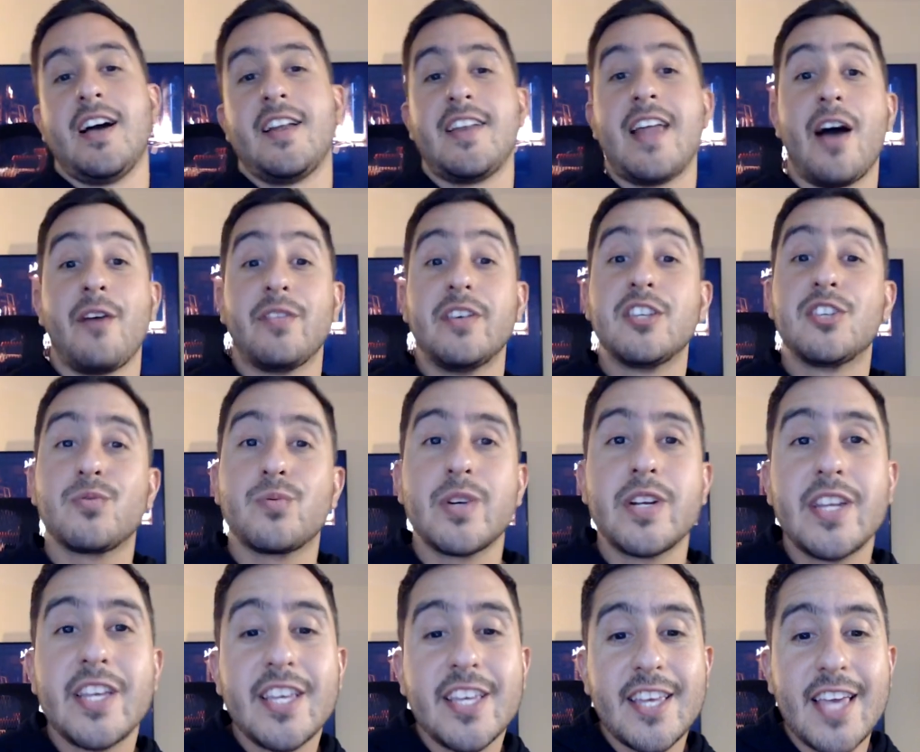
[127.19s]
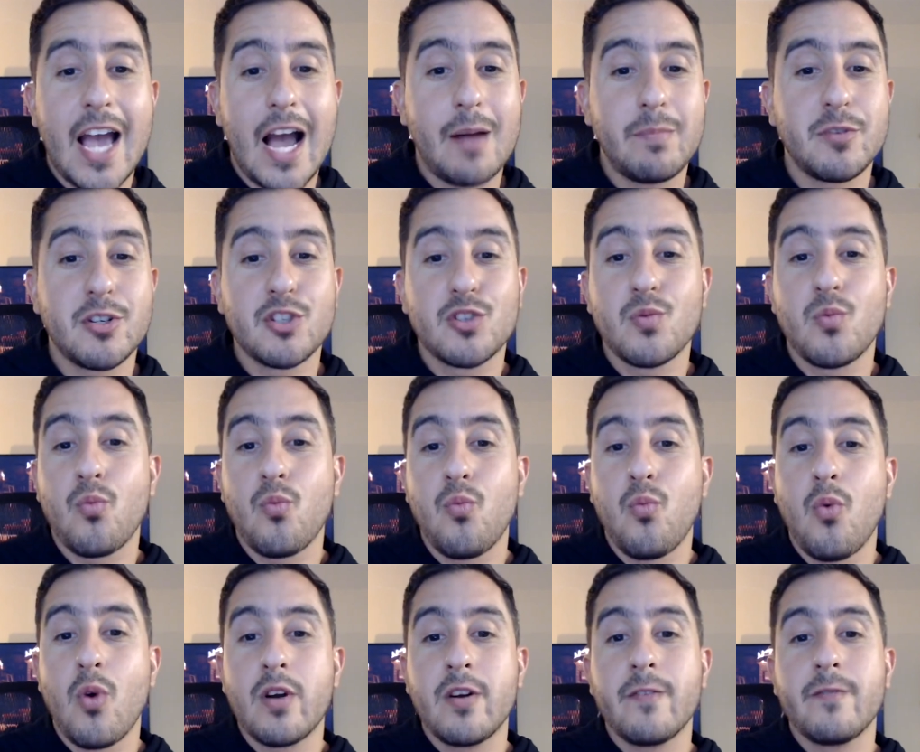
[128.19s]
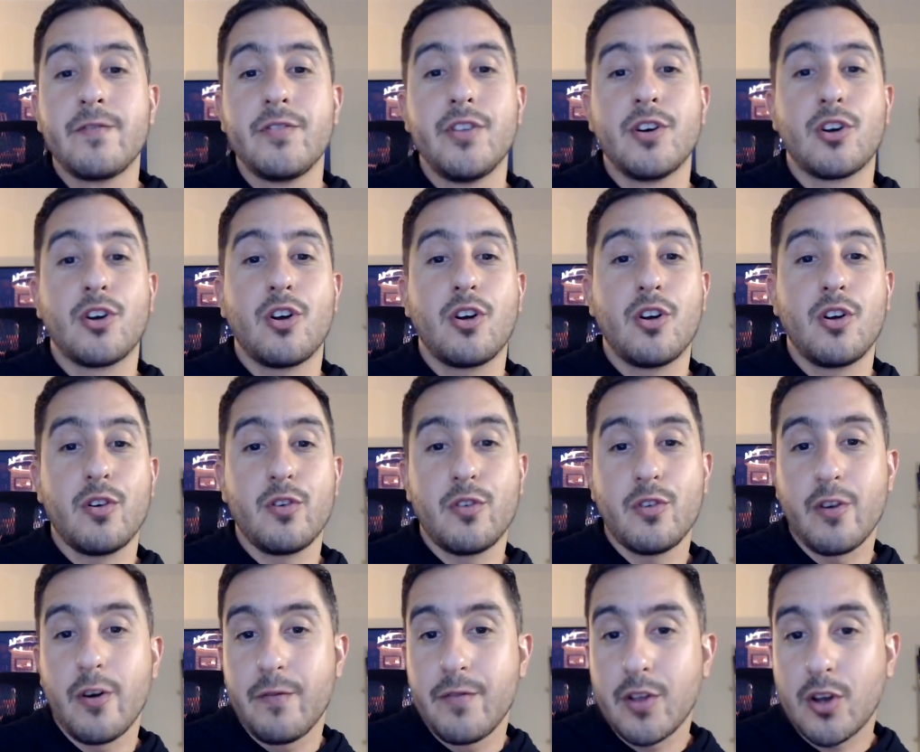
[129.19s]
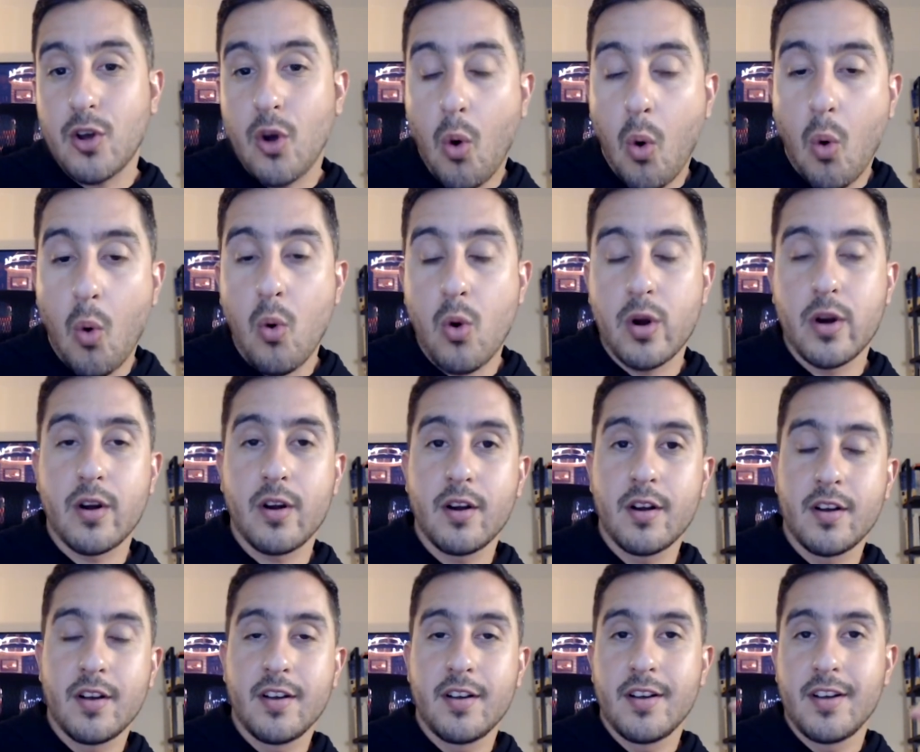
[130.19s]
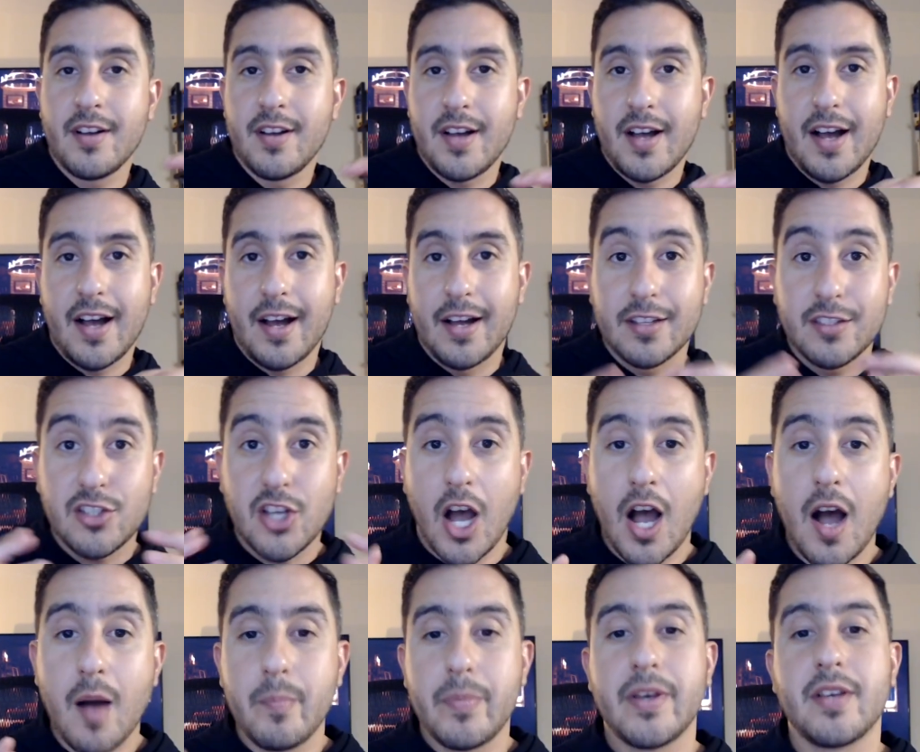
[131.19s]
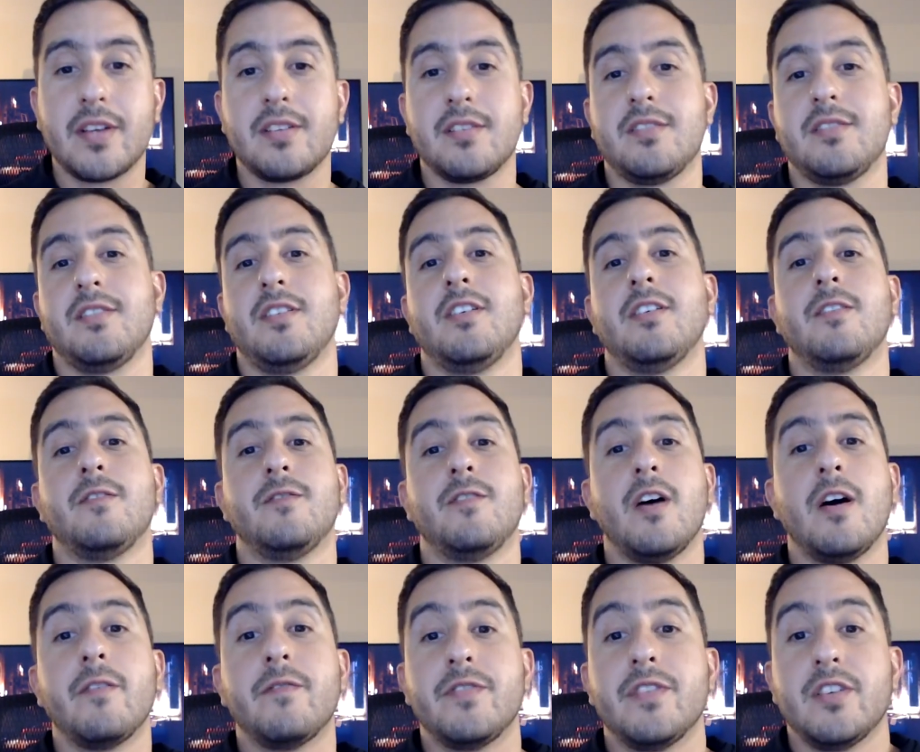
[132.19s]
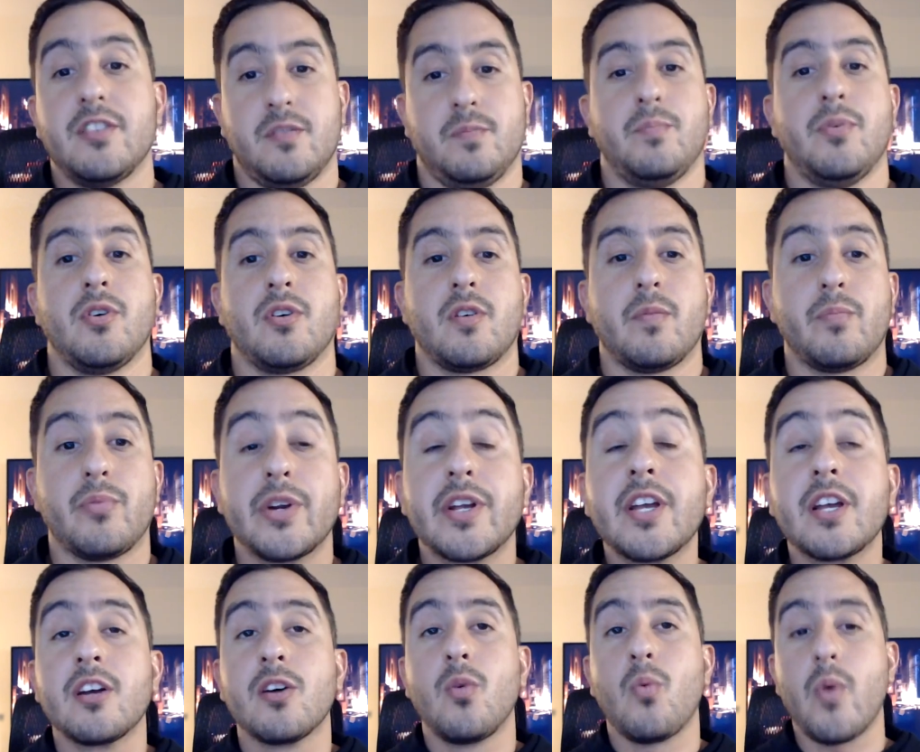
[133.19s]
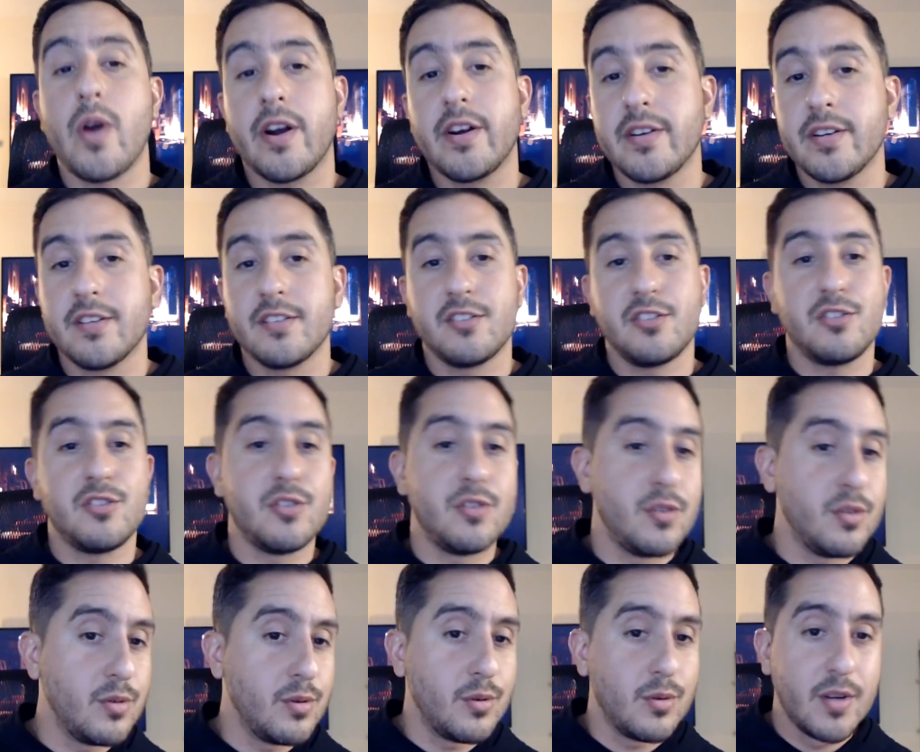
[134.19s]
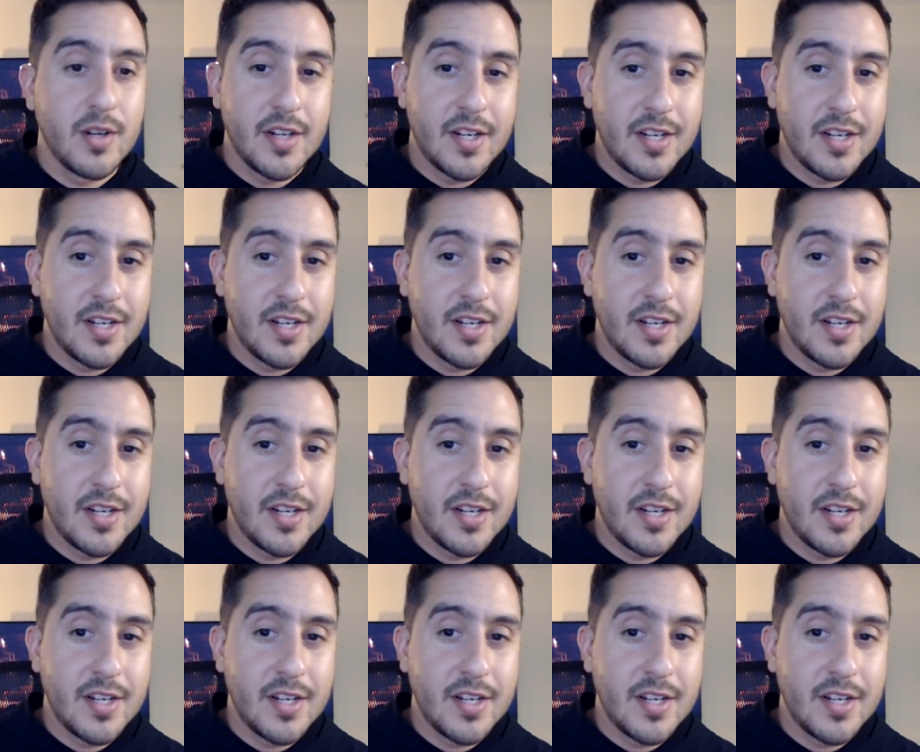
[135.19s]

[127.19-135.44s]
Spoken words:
Now, this reading captures one of the core topics of this book, bringing awareness to